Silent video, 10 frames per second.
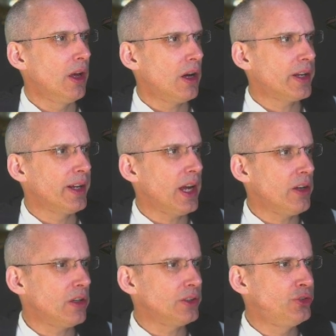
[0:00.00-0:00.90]
I can get a
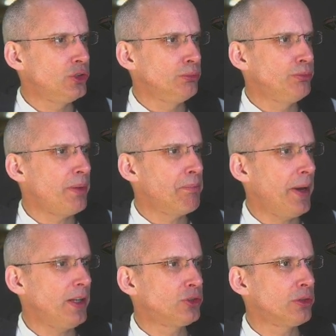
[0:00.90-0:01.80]
nice zoomed in
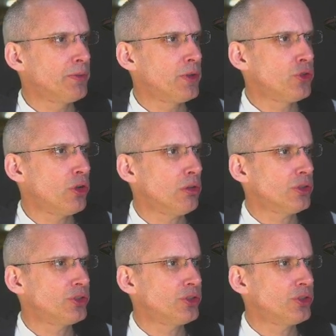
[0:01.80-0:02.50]
picture of the socks,